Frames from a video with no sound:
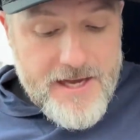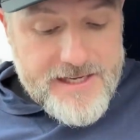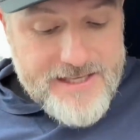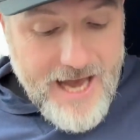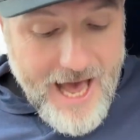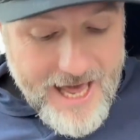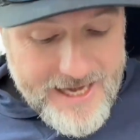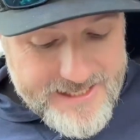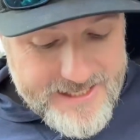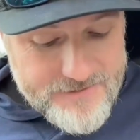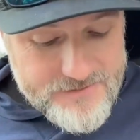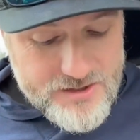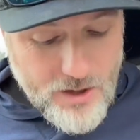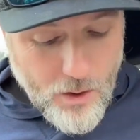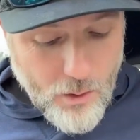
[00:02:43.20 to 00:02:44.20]
God
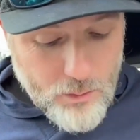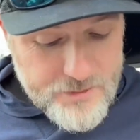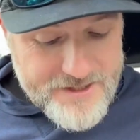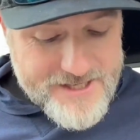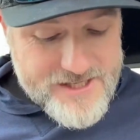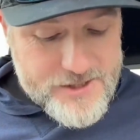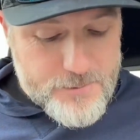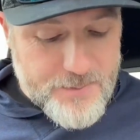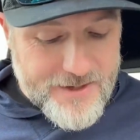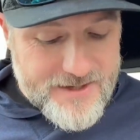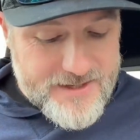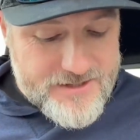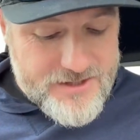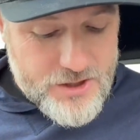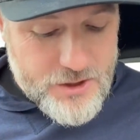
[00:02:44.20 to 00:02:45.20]
gives the Holy
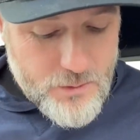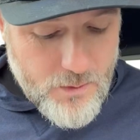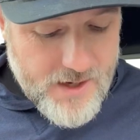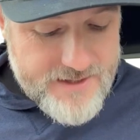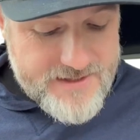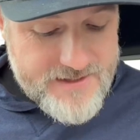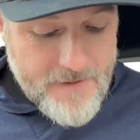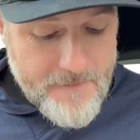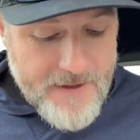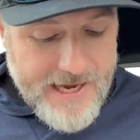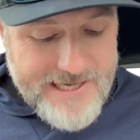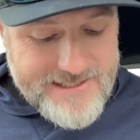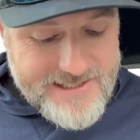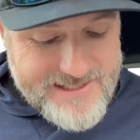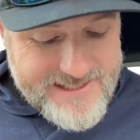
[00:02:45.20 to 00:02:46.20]
Spirit to us
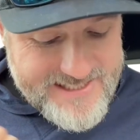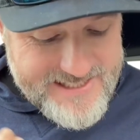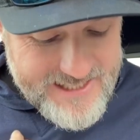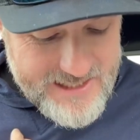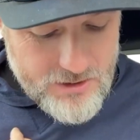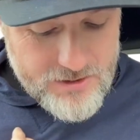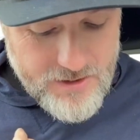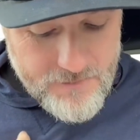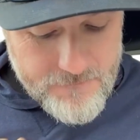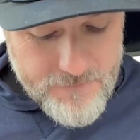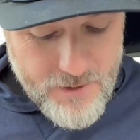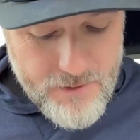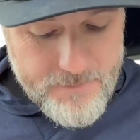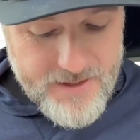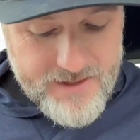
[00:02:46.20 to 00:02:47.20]
as a seal
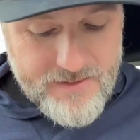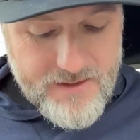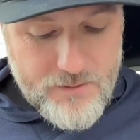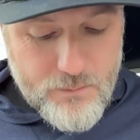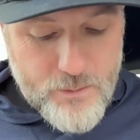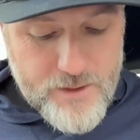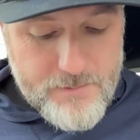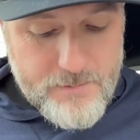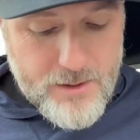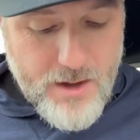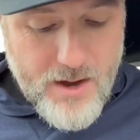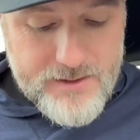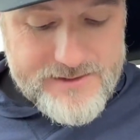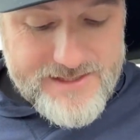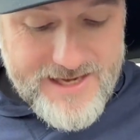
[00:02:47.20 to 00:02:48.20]
confirming that we
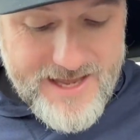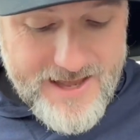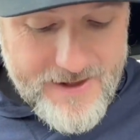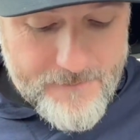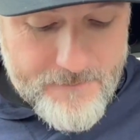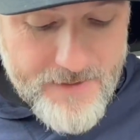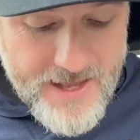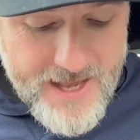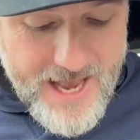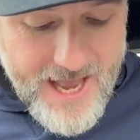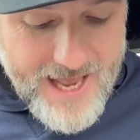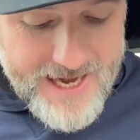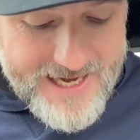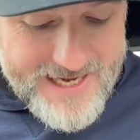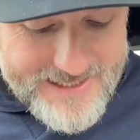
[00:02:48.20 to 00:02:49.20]
belong to him
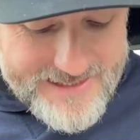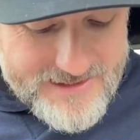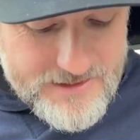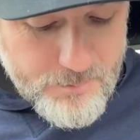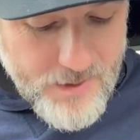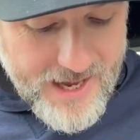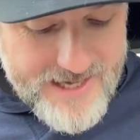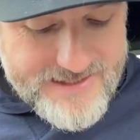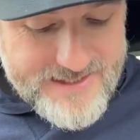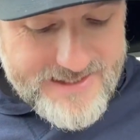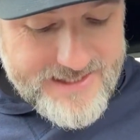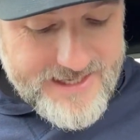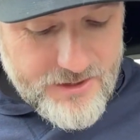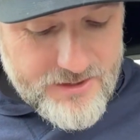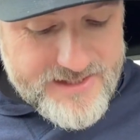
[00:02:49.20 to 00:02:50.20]
and his
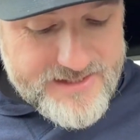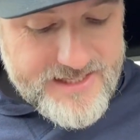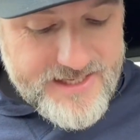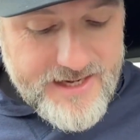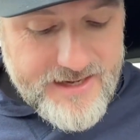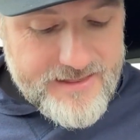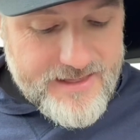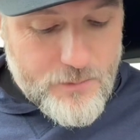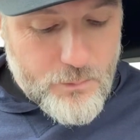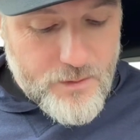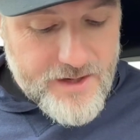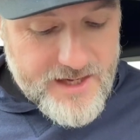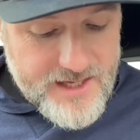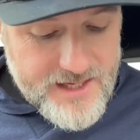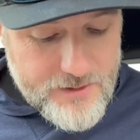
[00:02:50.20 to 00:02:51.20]
deposit guaranteeing that
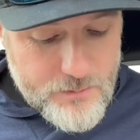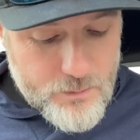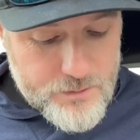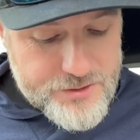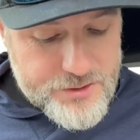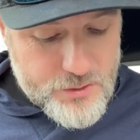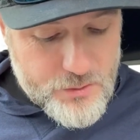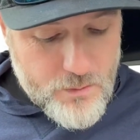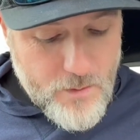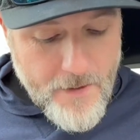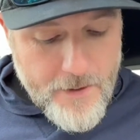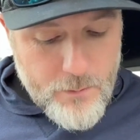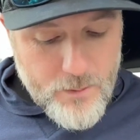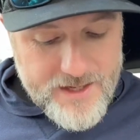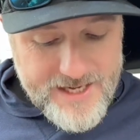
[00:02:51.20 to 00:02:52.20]
he will do
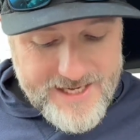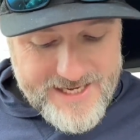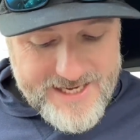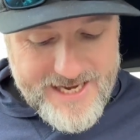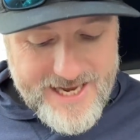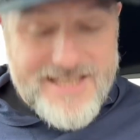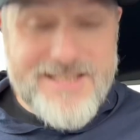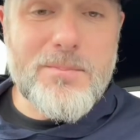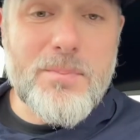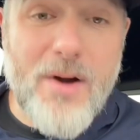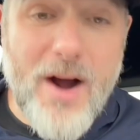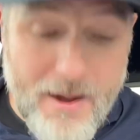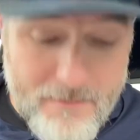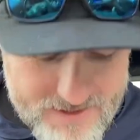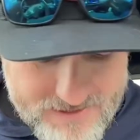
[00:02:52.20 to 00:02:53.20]
what he has
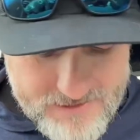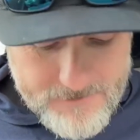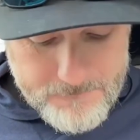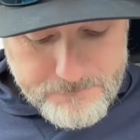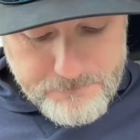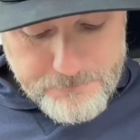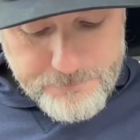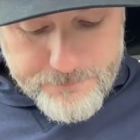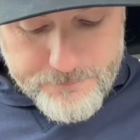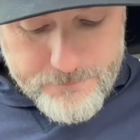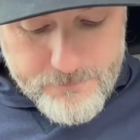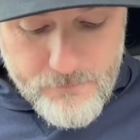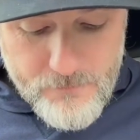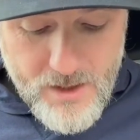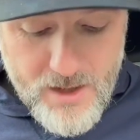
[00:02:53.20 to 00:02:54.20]
promised.
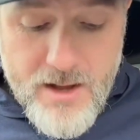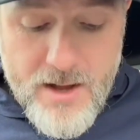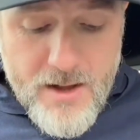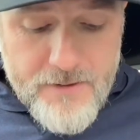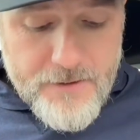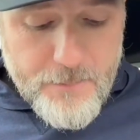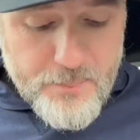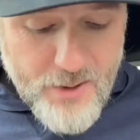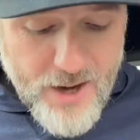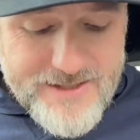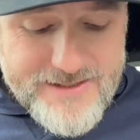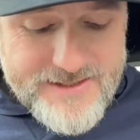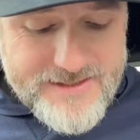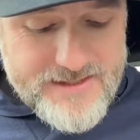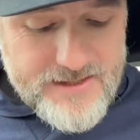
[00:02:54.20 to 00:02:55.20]
The
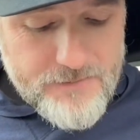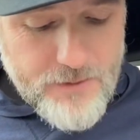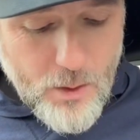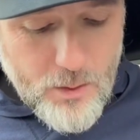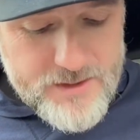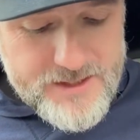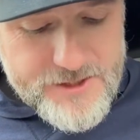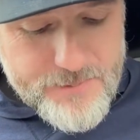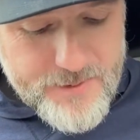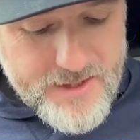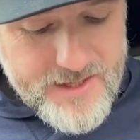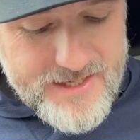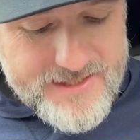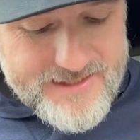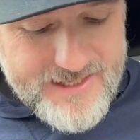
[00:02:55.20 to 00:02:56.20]
presence of the Holy
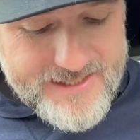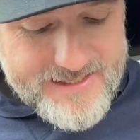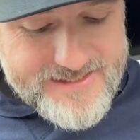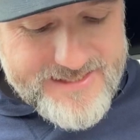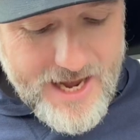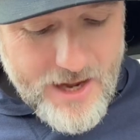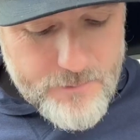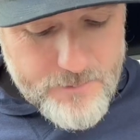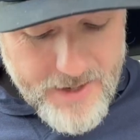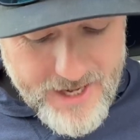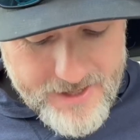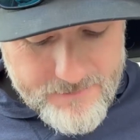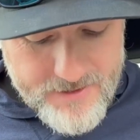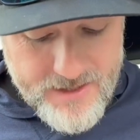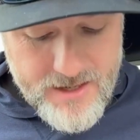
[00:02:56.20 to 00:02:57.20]
Spirit is like a down
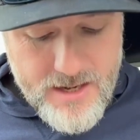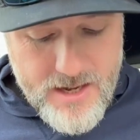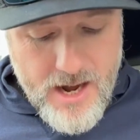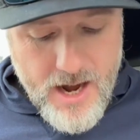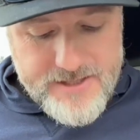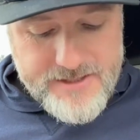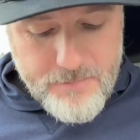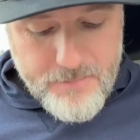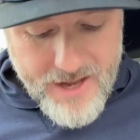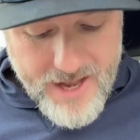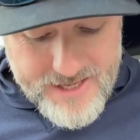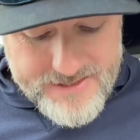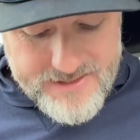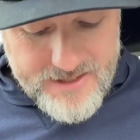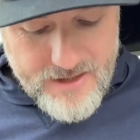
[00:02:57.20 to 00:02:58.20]
payment, a deposit,